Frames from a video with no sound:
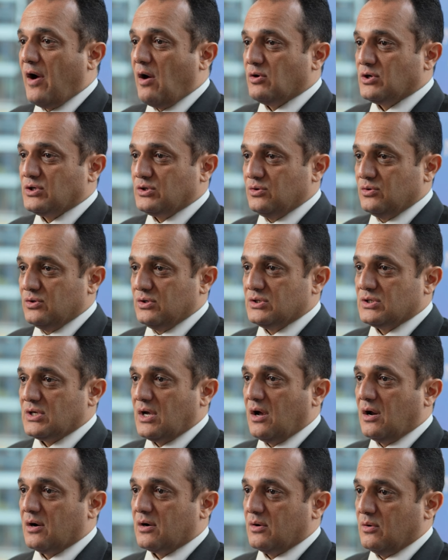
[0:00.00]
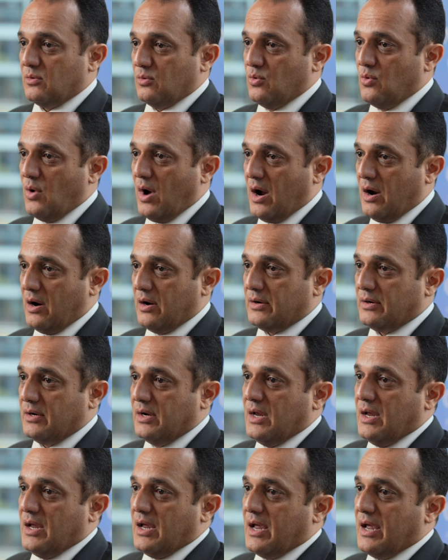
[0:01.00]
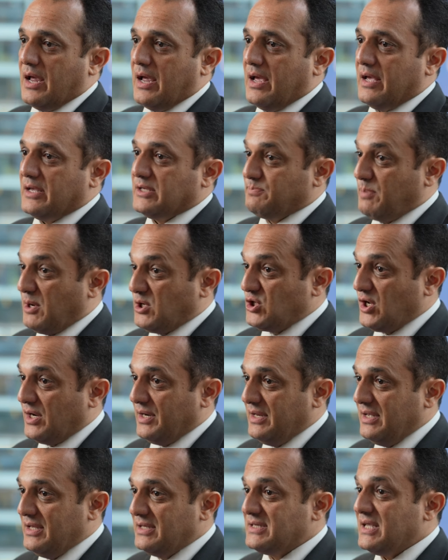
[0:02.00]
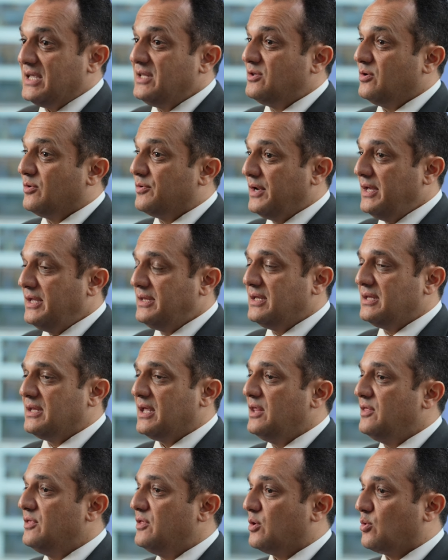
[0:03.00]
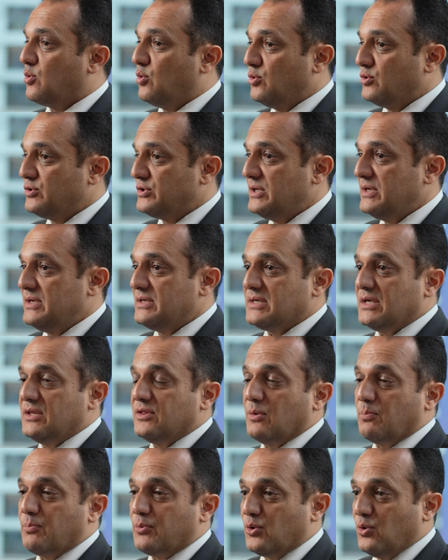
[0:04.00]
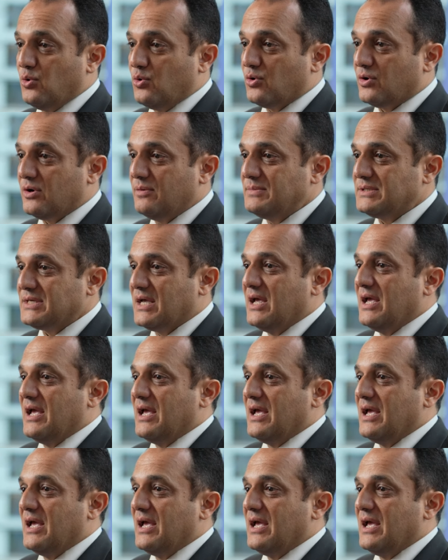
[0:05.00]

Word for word: our students are, who are Uh, special needs integrated in the courses, in the programs.